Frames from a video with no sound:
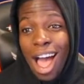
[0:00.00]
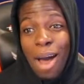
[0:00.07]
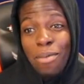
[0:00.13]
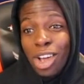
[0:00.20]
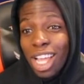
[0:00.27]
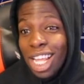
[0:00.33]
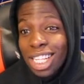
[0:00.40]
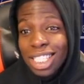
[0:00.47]
I'm
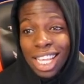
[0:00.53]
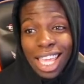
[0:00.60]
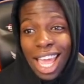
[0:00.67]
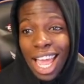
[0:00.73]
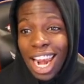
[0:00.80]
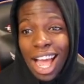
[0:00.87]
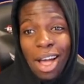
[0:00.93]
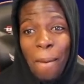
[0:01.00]
looking to
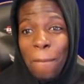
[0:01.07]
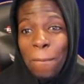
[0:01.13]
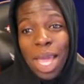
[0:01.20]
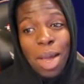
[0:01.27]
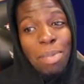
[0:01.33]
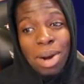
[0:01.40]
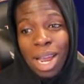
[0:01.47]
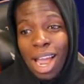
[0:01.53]
get like a
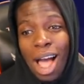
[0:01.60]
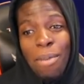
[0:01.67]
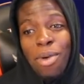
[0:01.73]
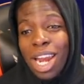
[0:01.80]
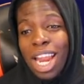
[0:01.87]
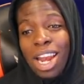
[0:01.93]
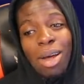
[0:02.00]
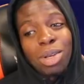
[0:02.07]
big player. I'm
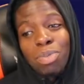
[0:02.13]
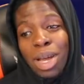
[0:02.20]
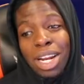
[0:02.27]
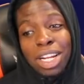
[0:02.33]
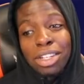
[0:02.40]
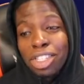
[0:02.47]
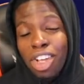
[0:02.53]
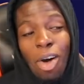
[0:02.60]
going to end up
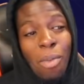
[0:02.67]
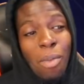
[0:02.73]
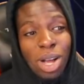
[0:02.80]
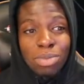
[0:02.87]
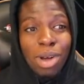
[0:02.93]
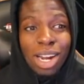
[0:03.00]
spending so much